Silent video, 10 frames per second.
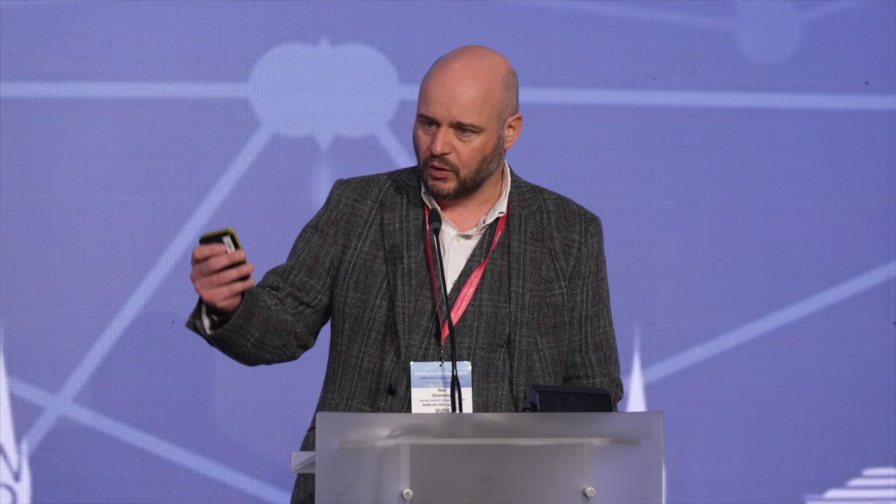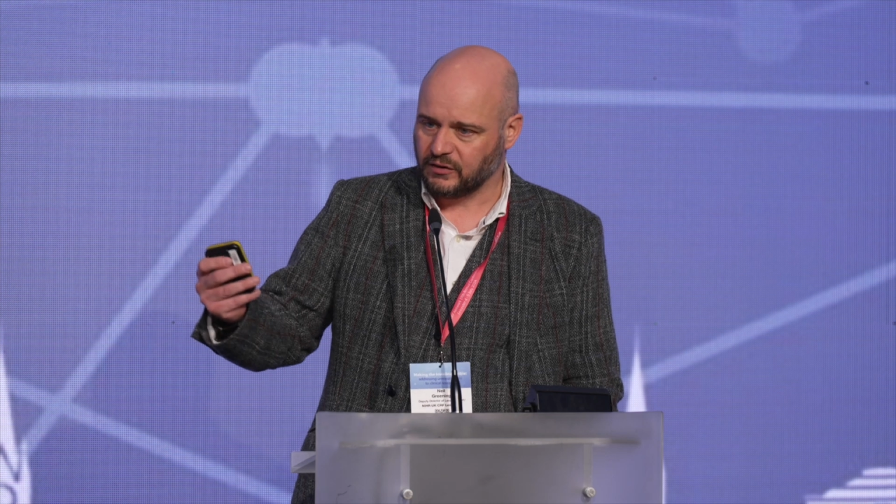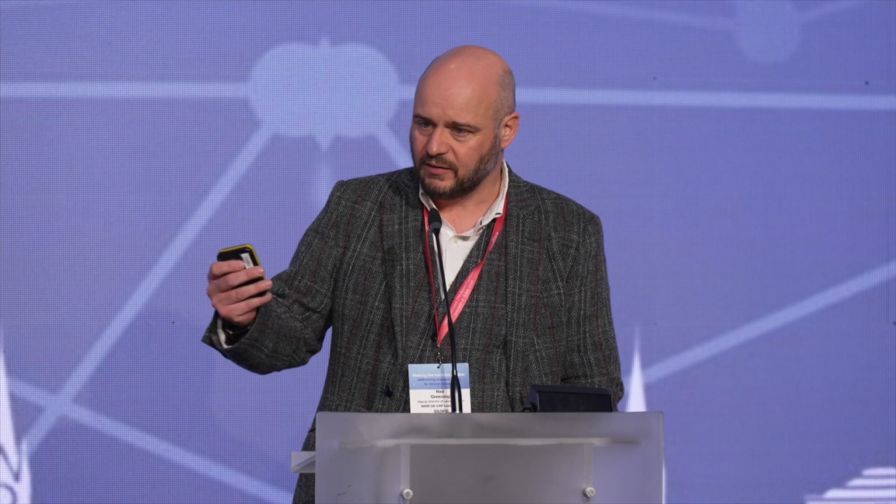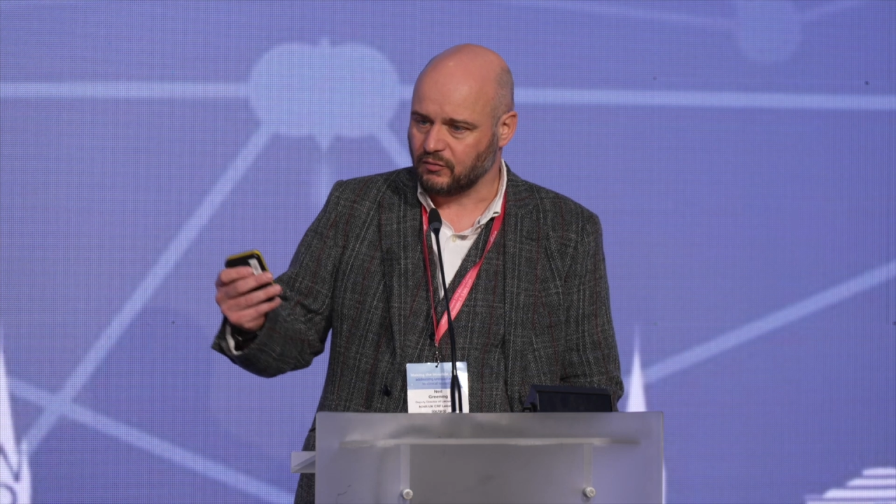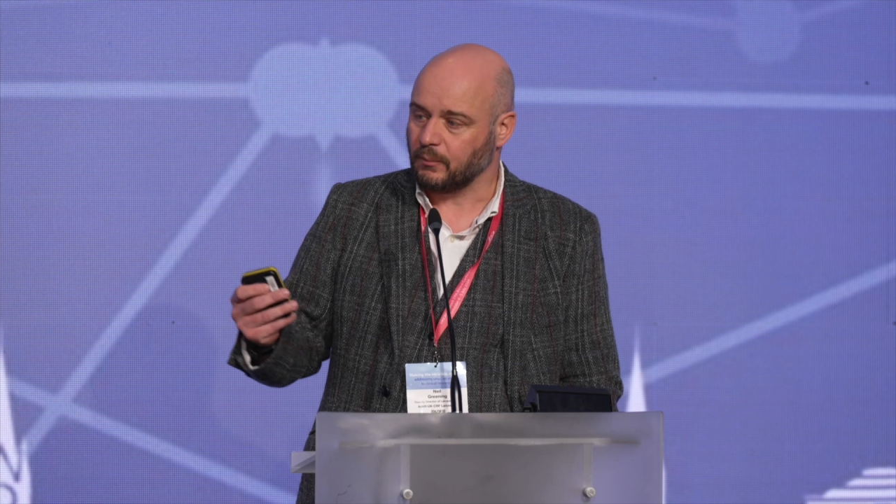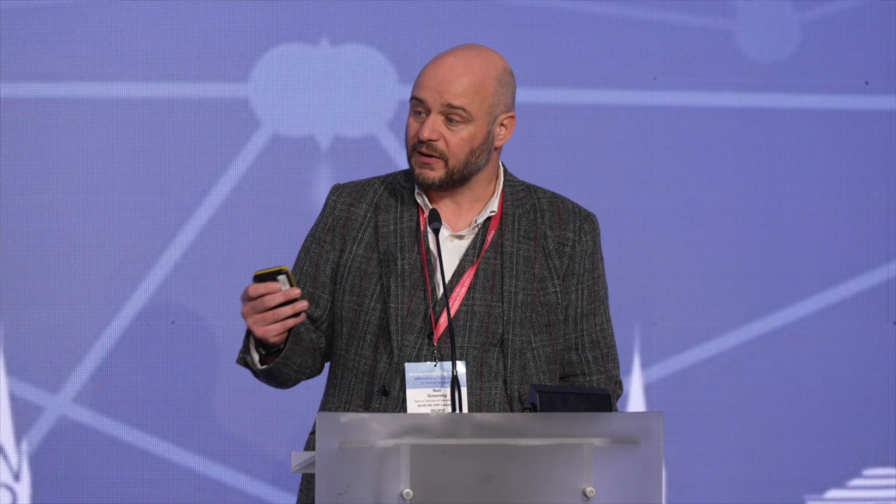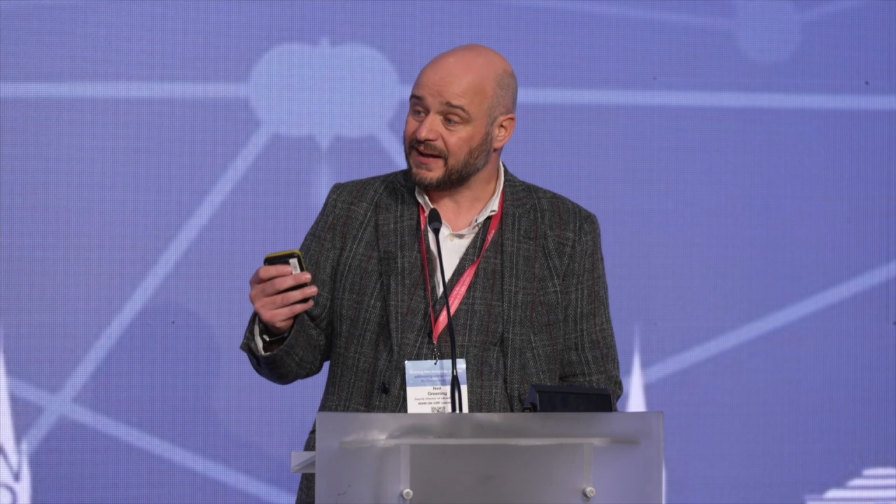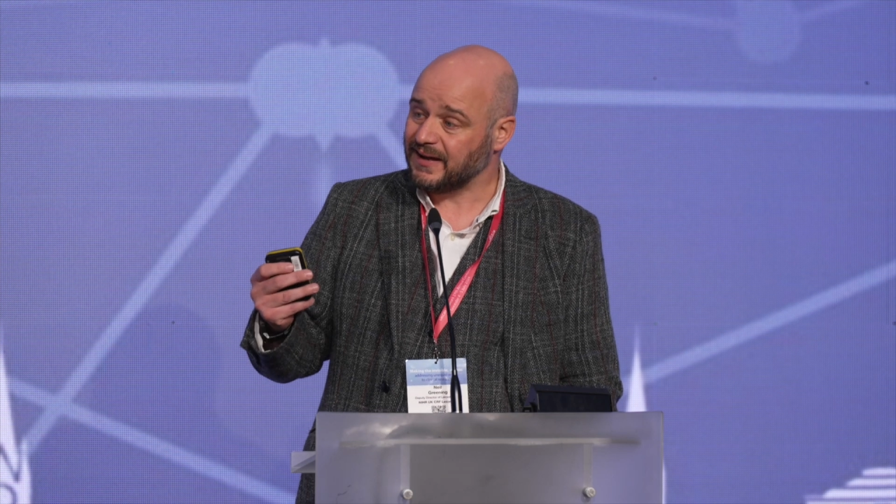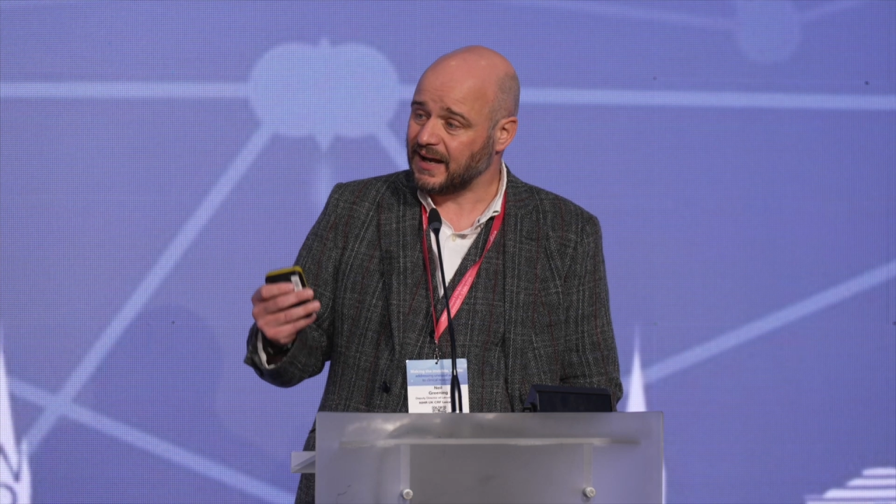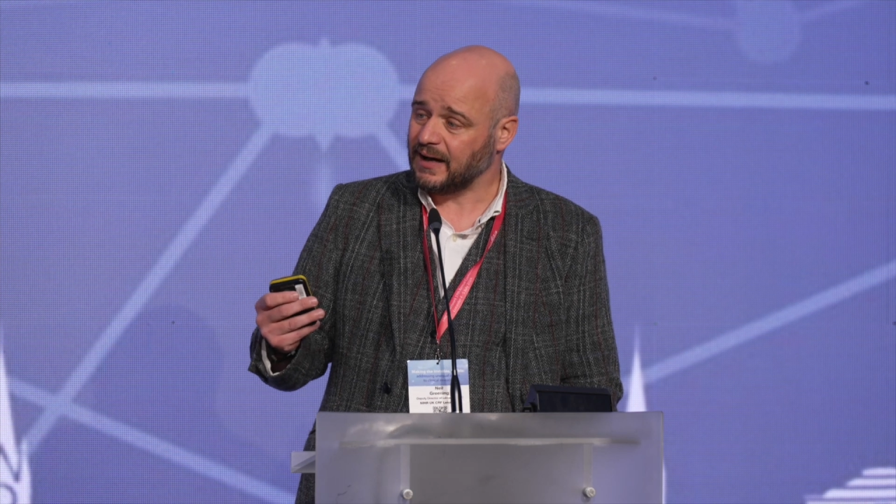whatever. But
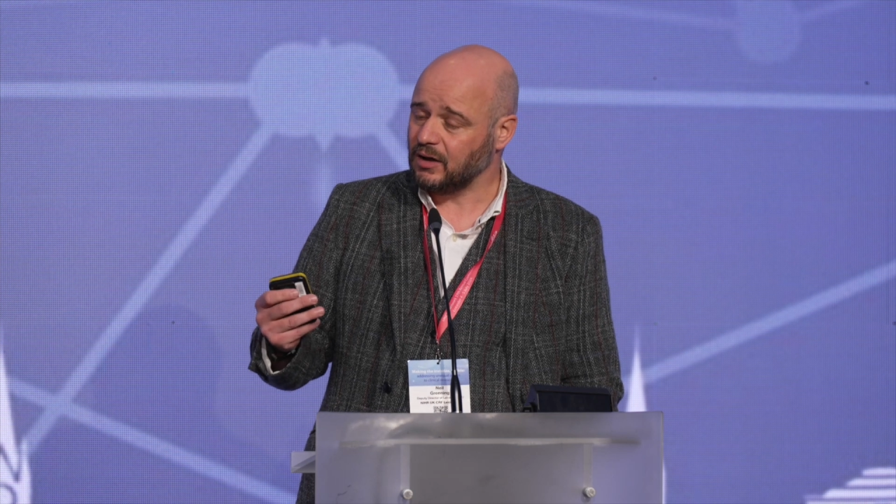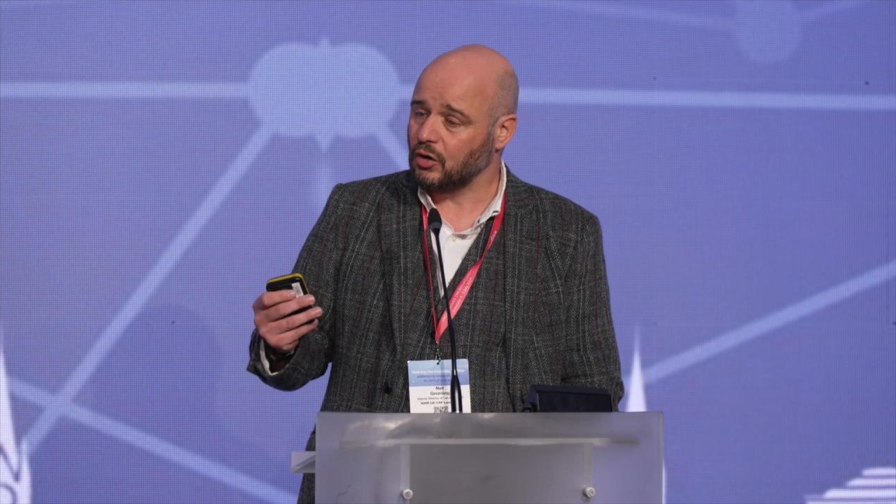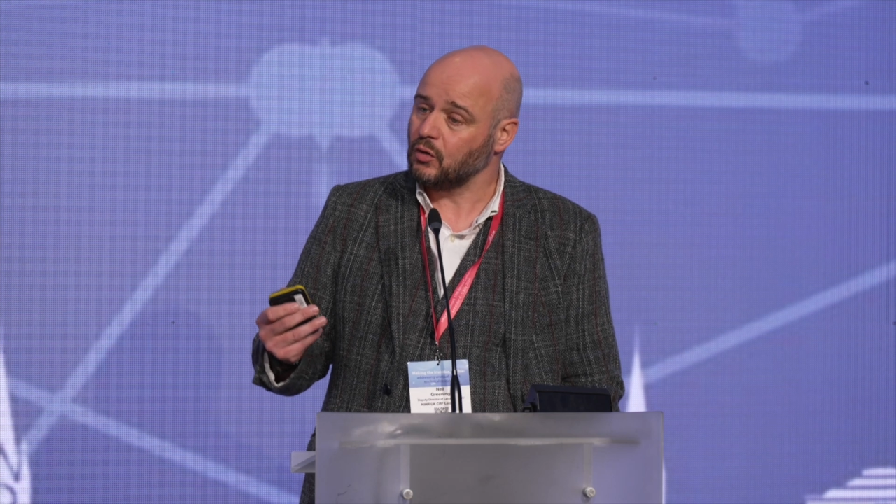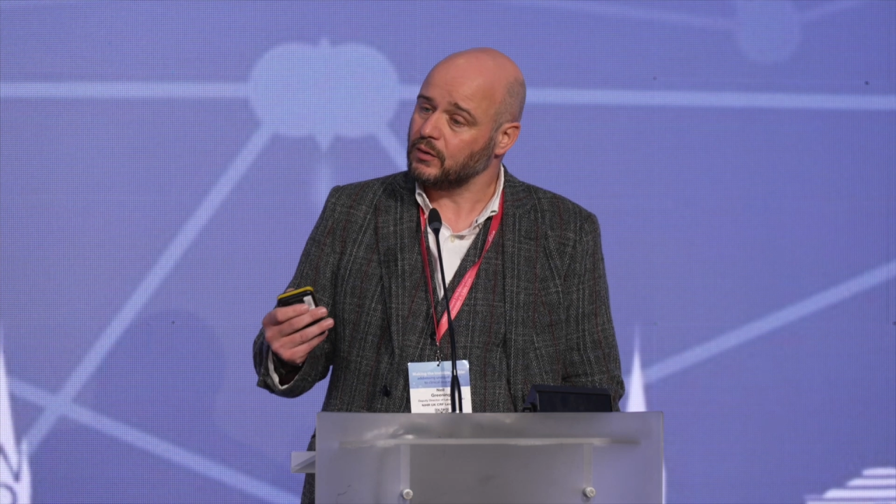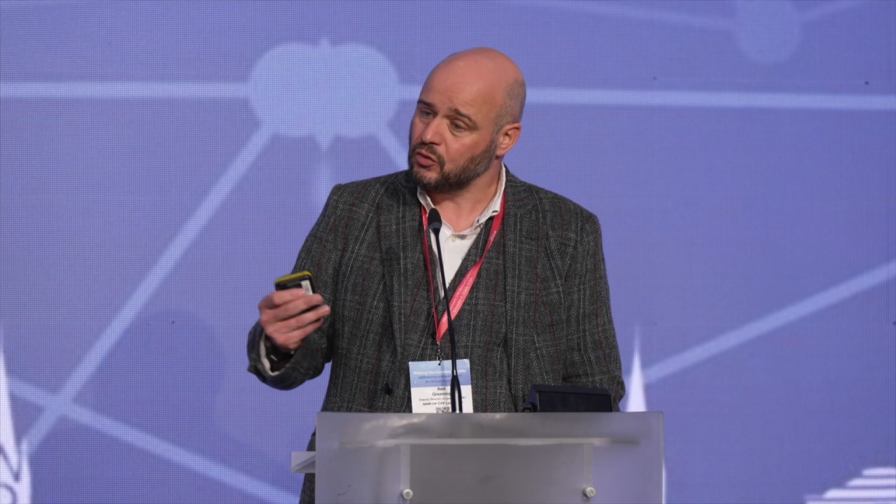they can go.